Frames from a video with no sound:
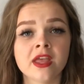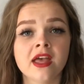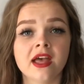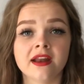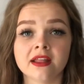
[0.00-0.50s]

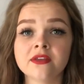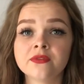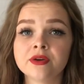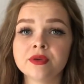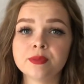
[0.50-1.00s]
Another
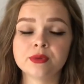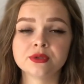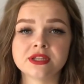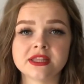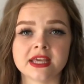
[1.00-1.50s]
very
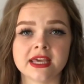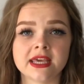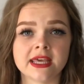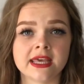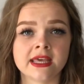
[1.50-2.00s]
important
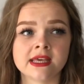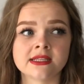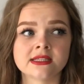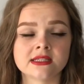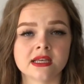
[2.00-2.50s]
thing
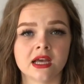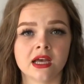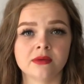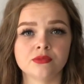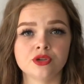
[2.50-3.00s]
is
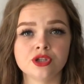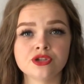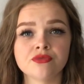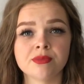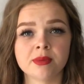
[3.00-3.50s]
you need
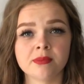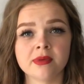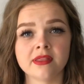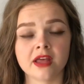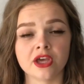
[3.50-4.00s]
to
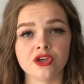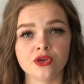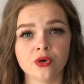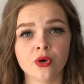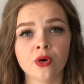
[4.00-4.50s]
remember that
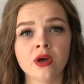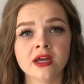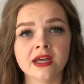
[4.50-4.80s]
your